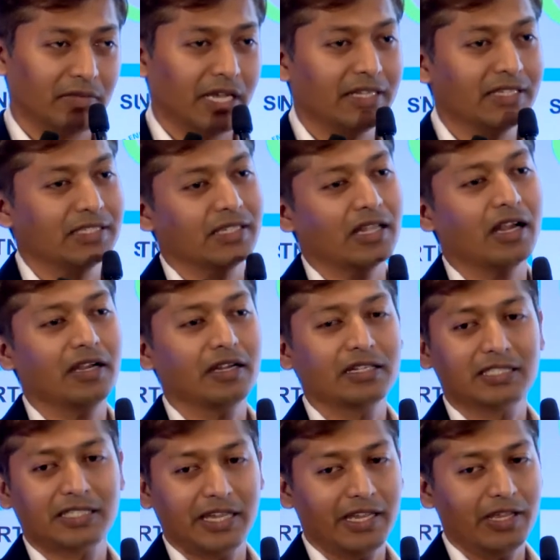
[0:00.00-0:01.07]
in under
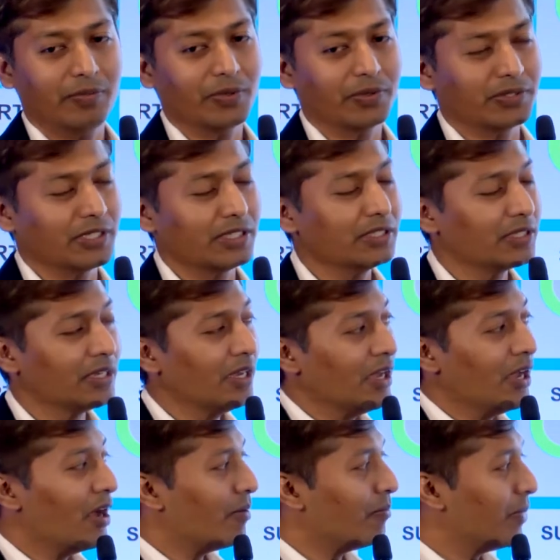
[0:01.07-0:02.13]
SECI projects.
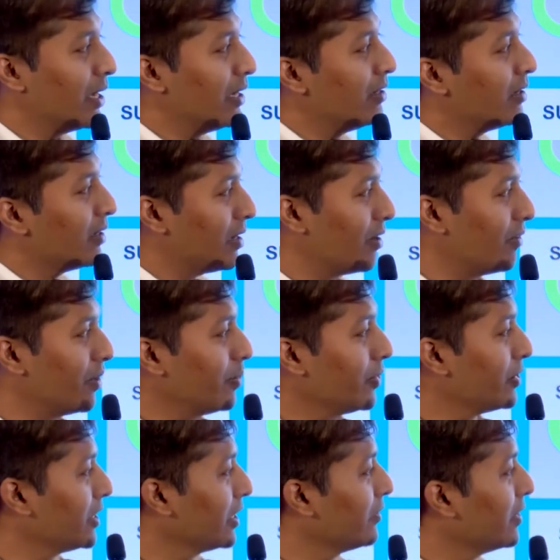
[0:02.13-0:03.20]
But our
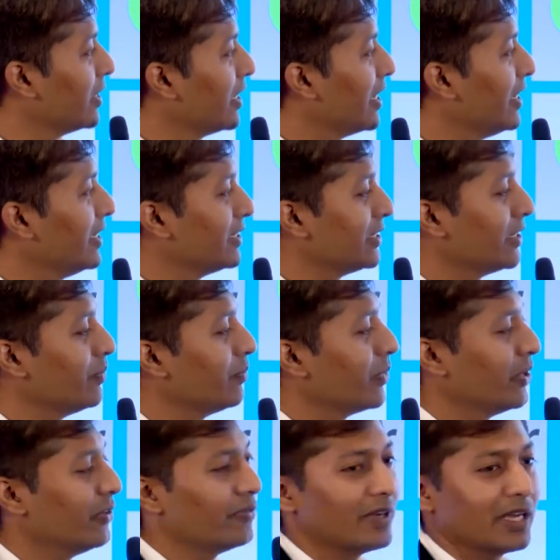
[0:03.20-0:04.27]
project
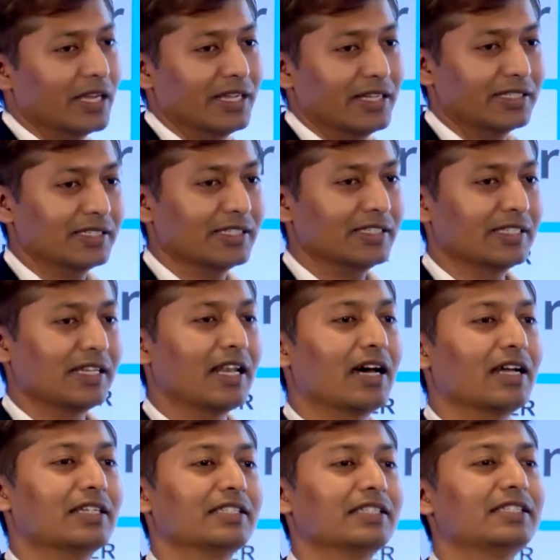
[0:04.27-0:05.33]
197.5 is the
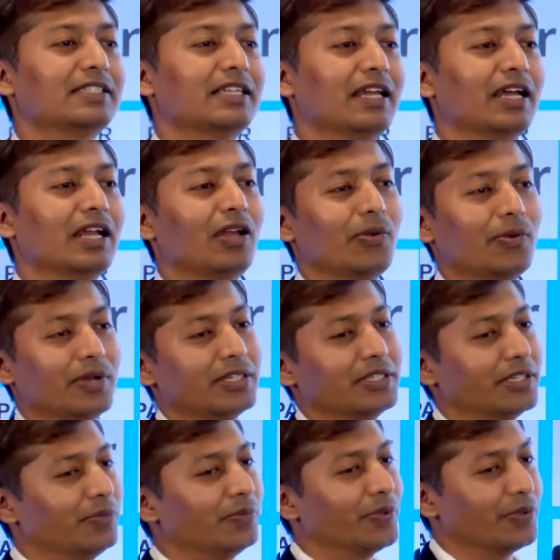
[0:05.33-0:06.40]
largest single
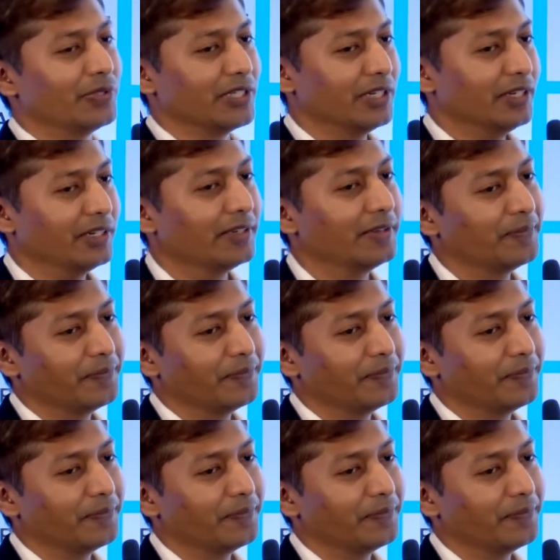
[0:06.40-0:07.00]
location project,